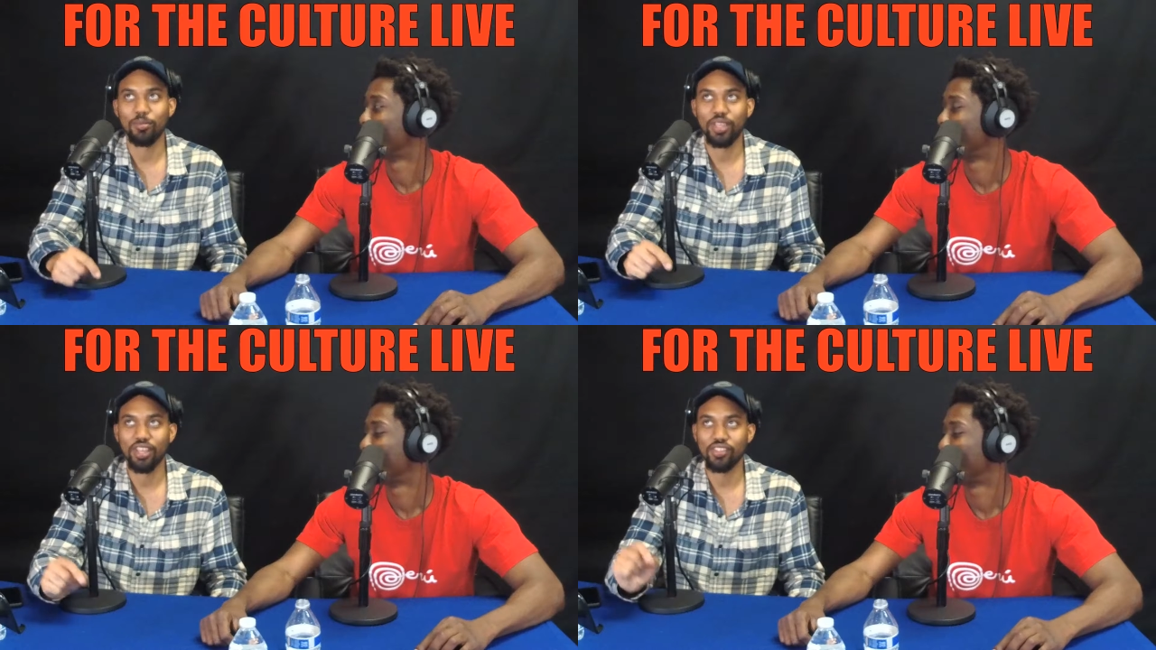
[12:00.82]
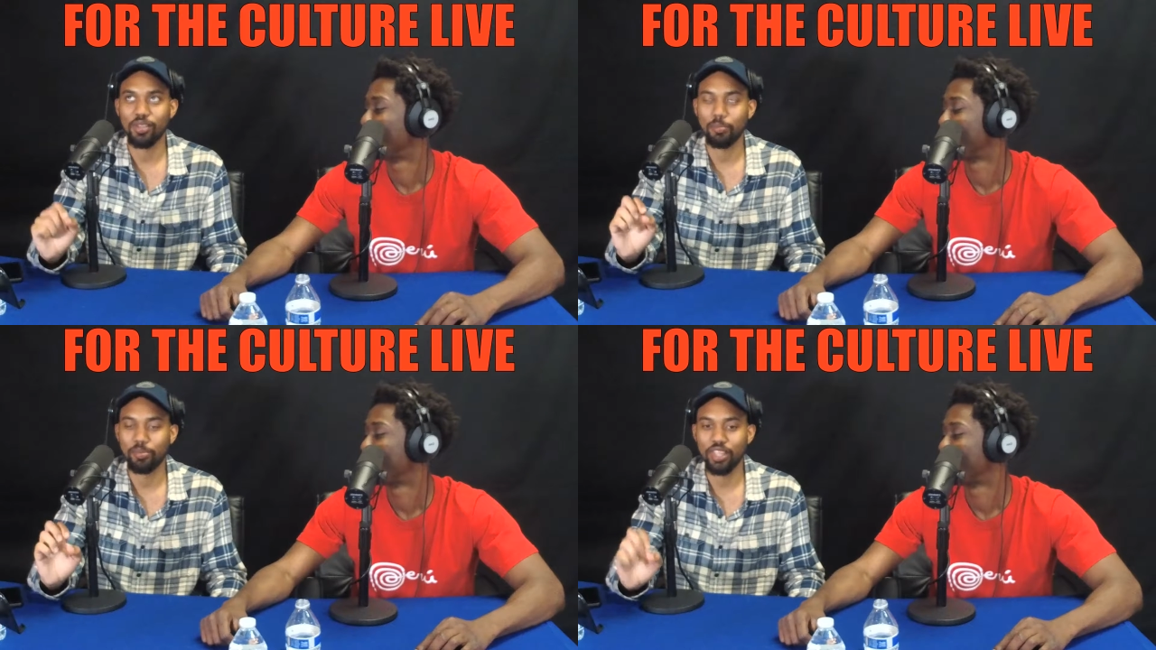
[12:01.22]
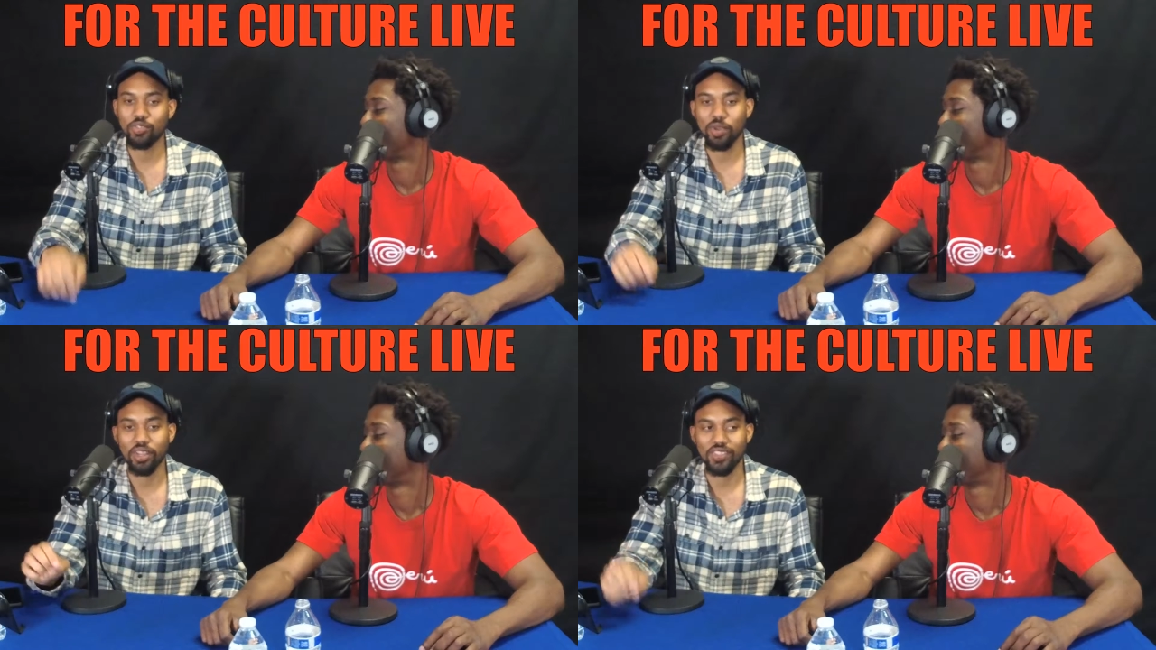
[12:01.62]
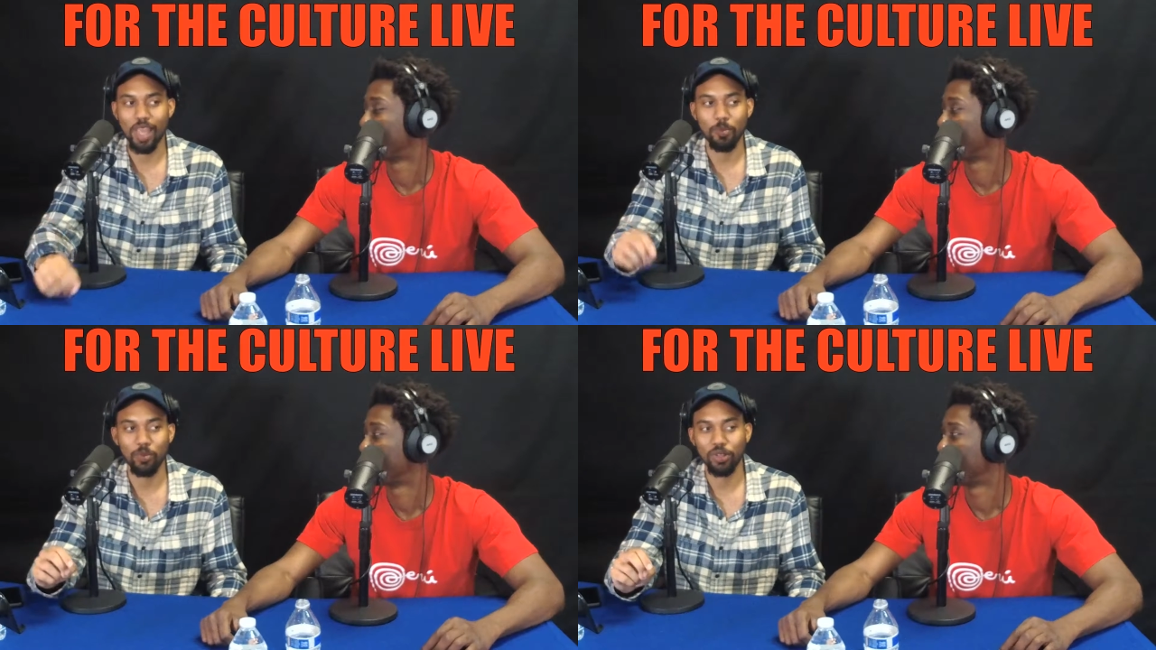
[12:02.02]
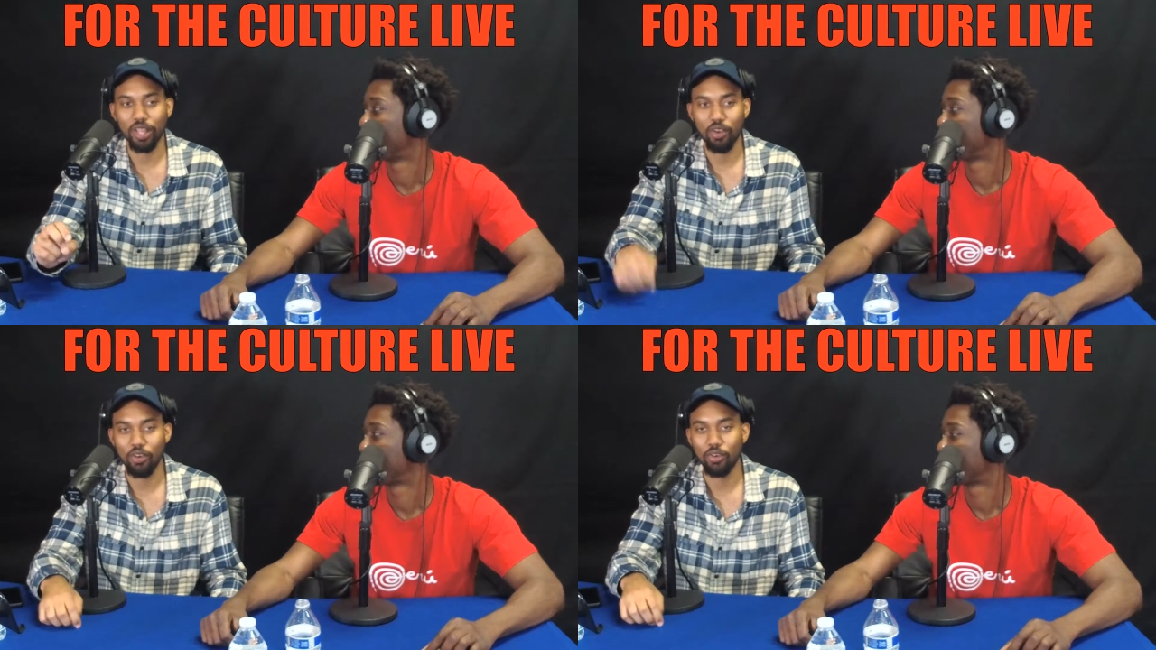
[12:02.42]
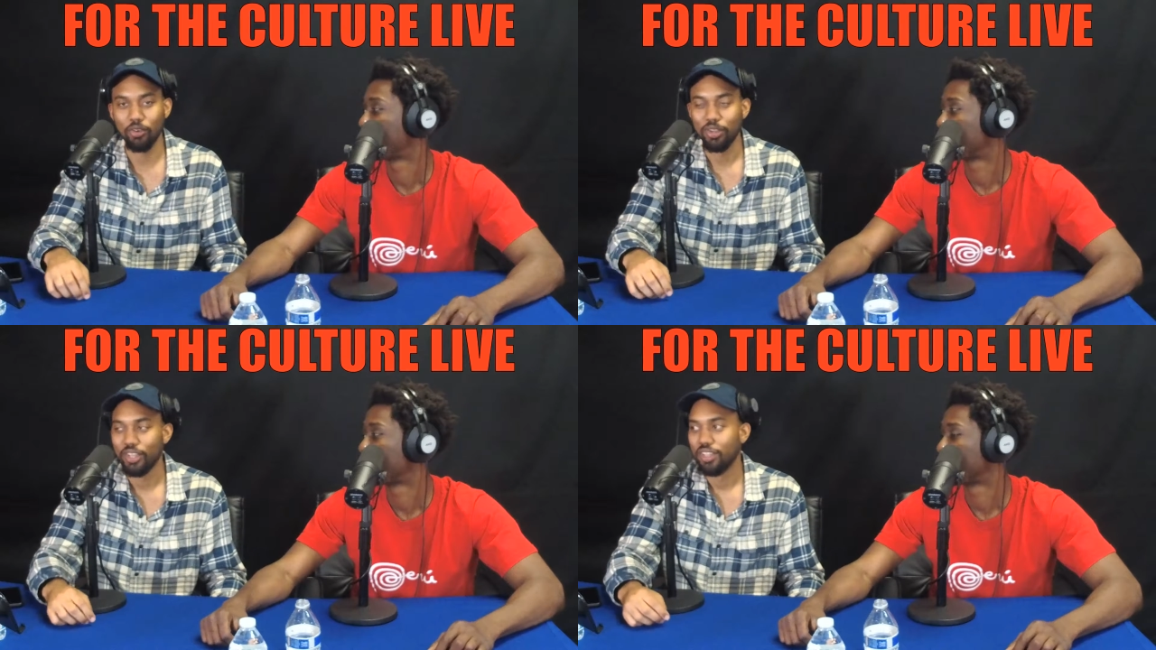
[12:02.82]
Speaker 1: because the this records happened. We were like, oh,